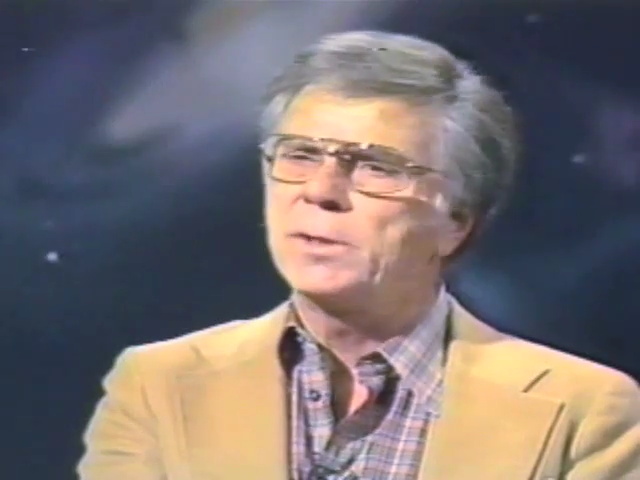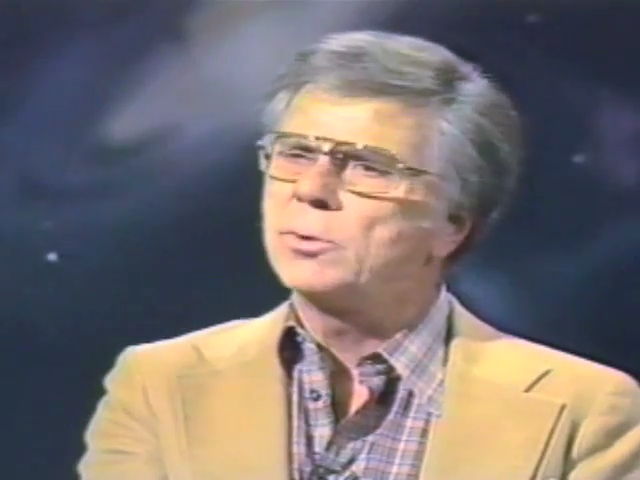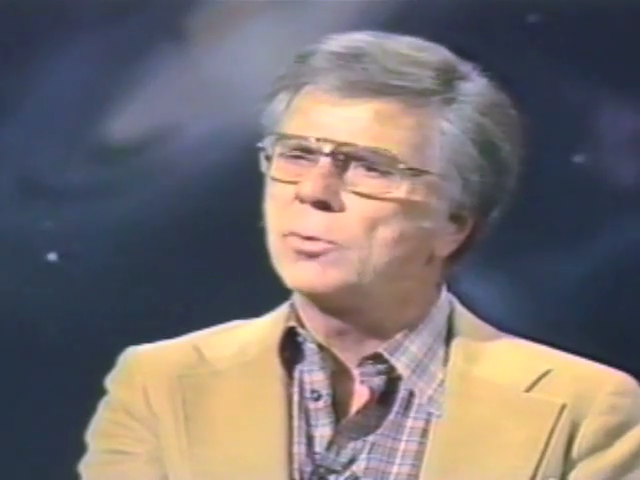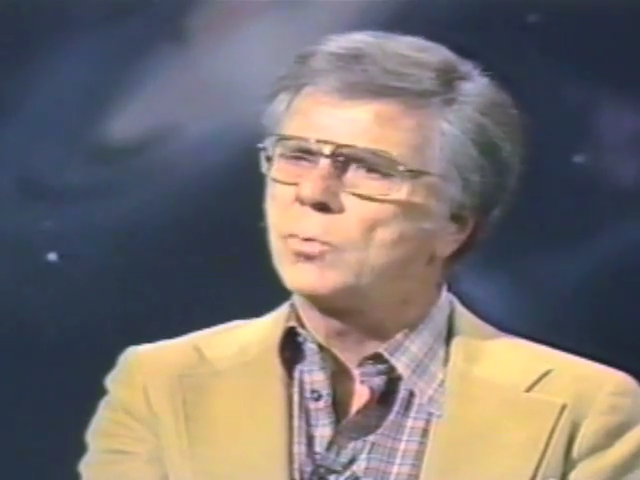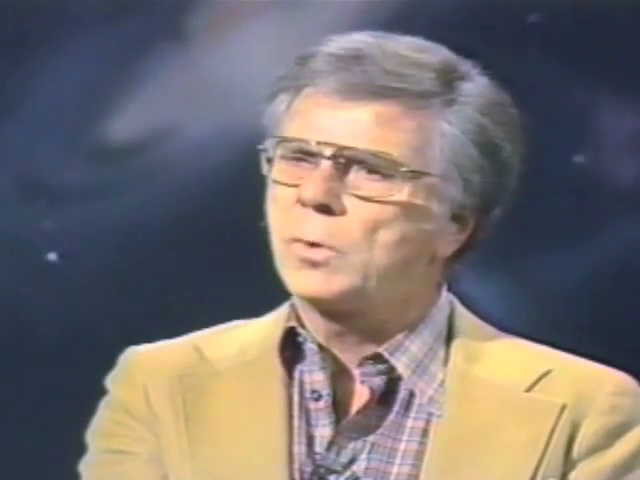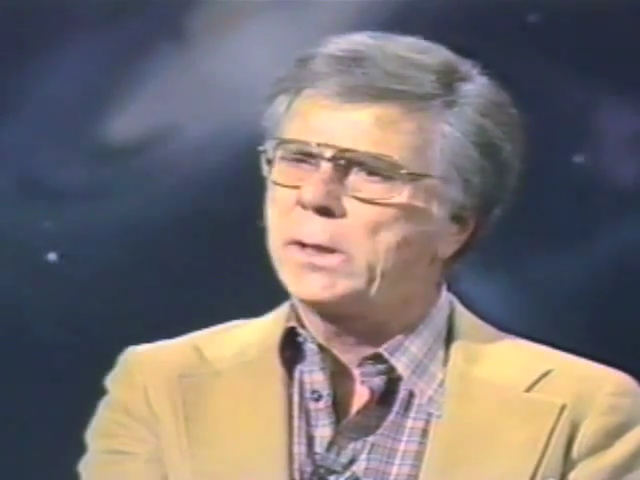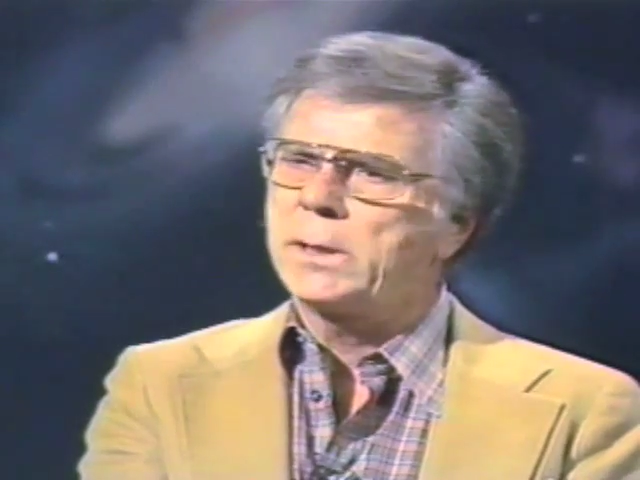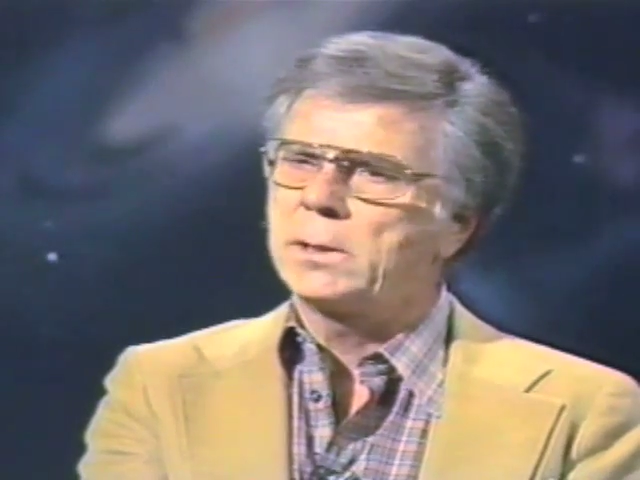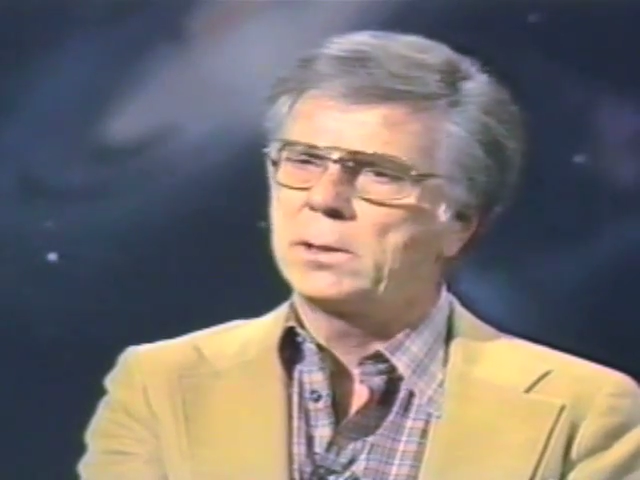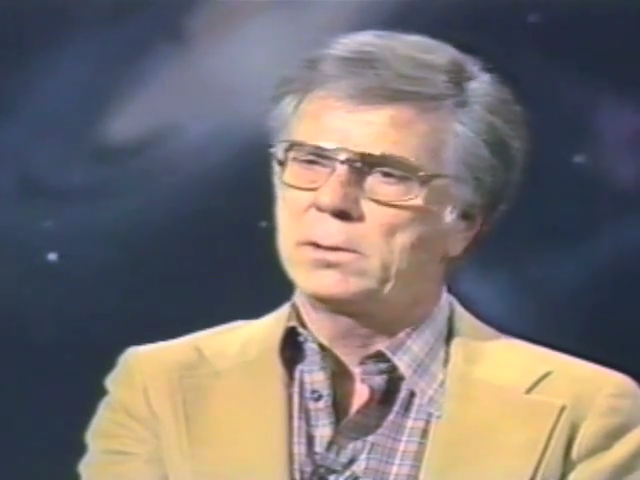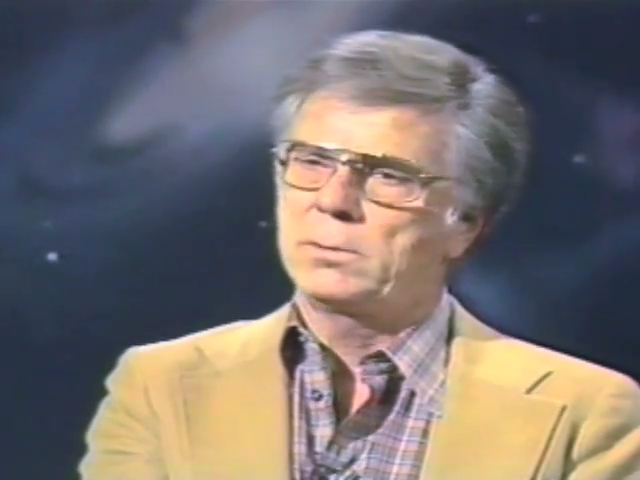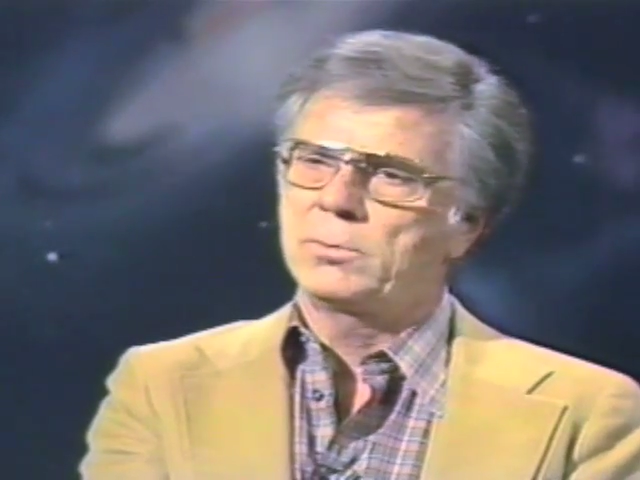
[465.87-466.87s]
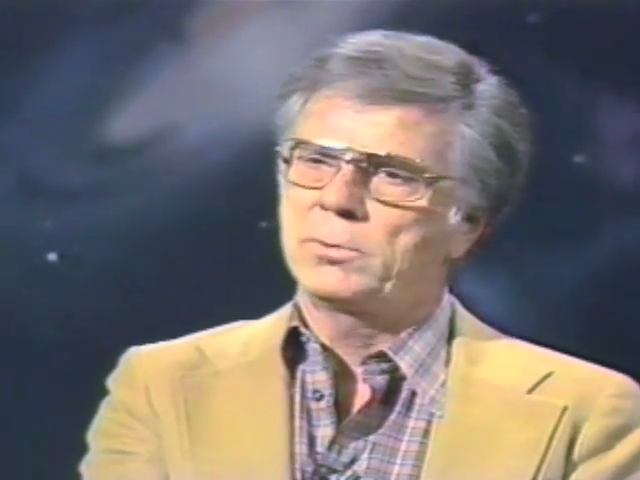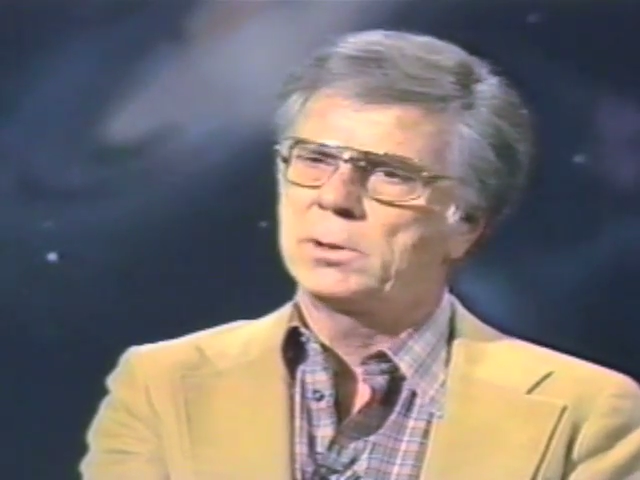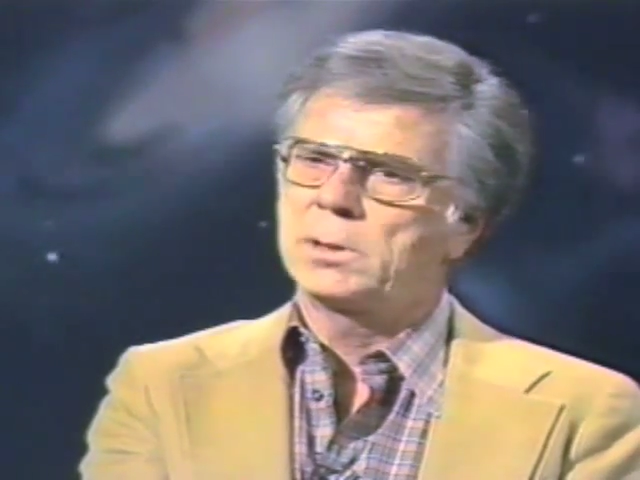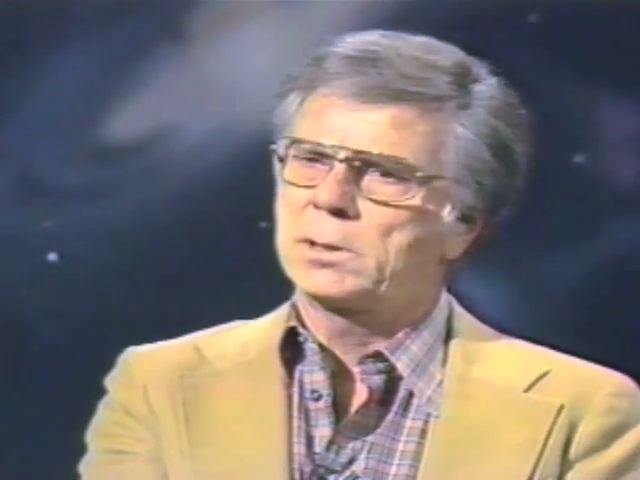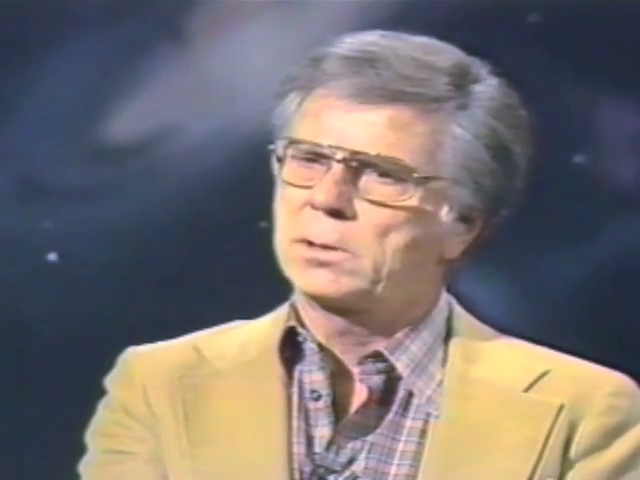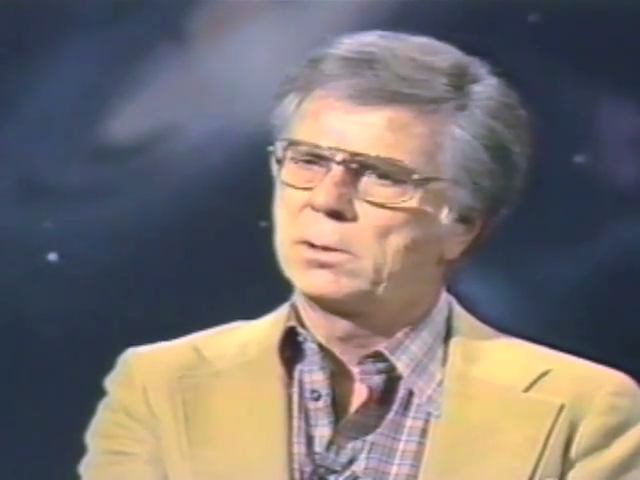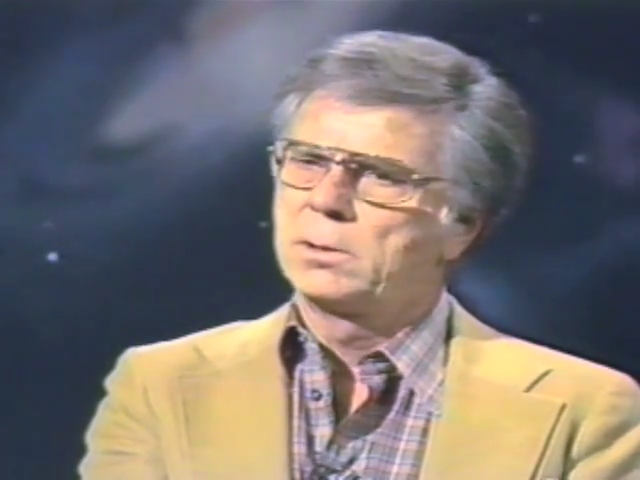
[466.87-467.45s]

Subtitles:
"You're whining, you know, you're not,